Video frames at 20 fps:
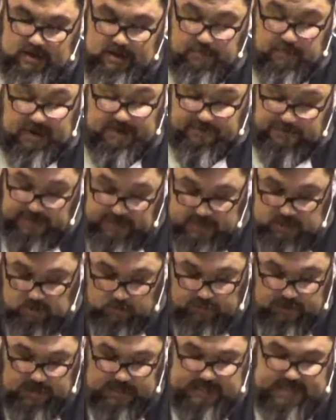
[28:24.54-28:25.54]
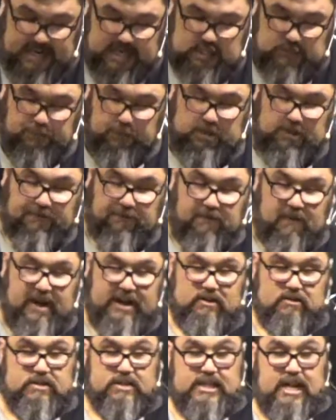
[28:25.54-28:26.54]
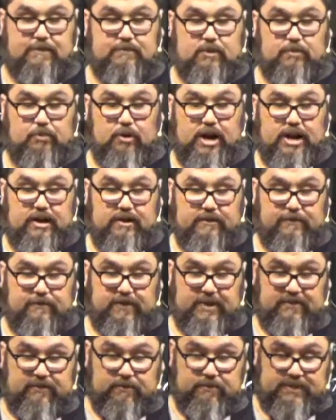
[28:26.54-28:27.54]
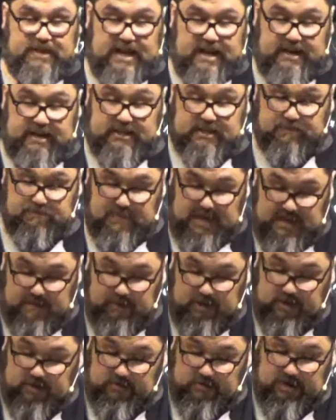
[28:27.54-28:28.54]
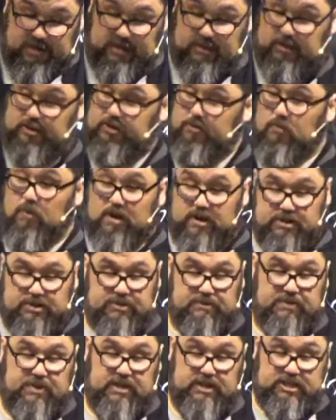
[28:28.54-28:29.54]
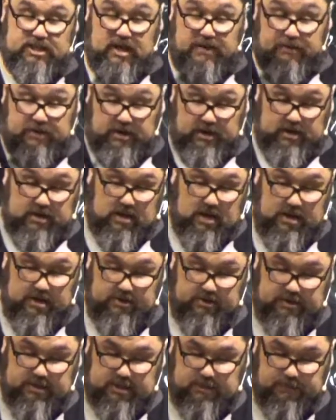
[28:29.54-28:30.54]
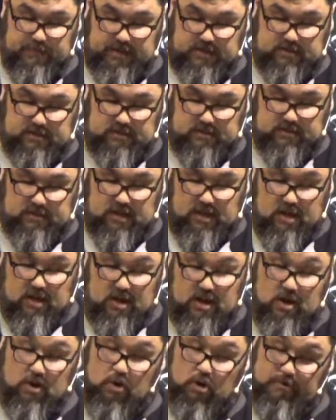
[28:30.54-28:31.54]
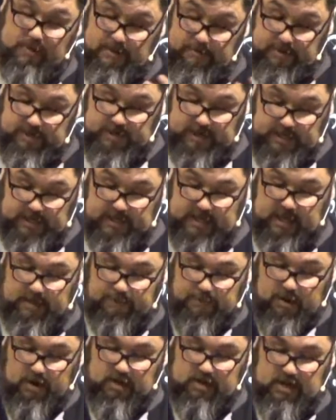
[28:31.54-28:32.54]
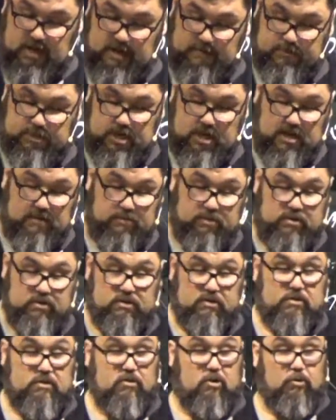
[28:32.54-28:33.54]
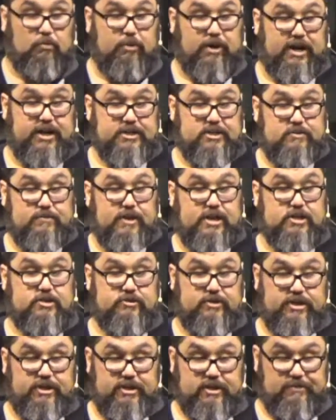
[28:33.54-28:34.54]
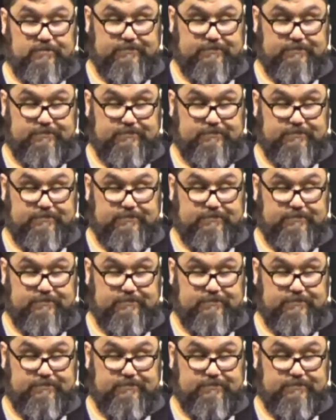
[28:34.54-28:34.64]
But if things are really desperate, the final step to breaking free from debt is maybe you need to do one of two things. You either got to cut your expenses, or maybe you need to get a part-time job or bring in some extra income.